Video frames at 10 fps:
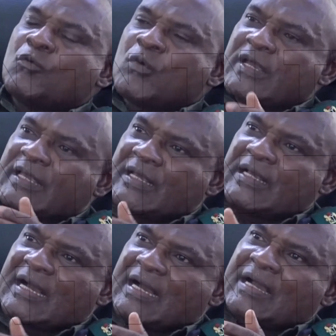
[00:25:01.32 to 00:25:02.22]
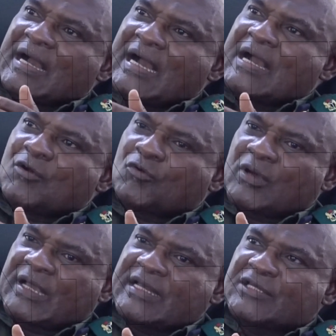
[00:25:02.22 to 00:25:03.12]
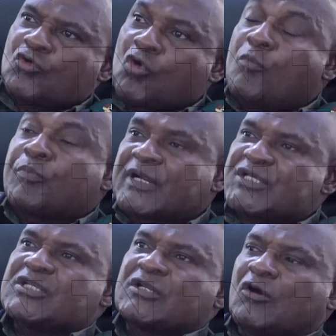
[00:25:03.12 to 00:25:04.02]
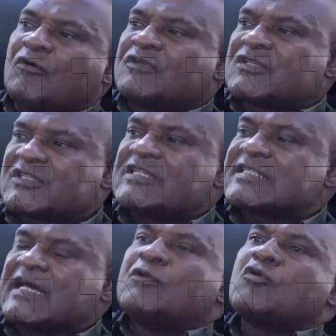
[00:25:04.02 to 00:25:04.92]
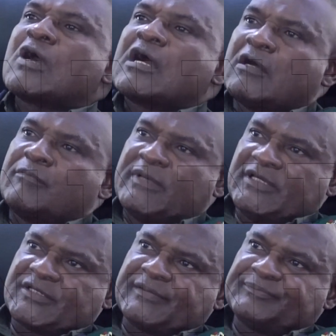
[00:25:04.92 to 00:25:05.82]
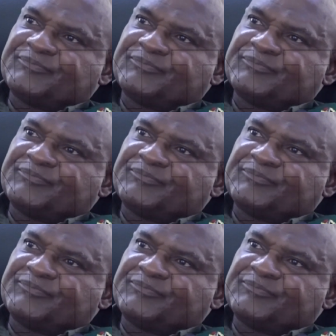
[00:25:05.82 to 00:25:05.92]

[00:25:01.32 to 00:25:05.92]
we get the cooperation of the states and local government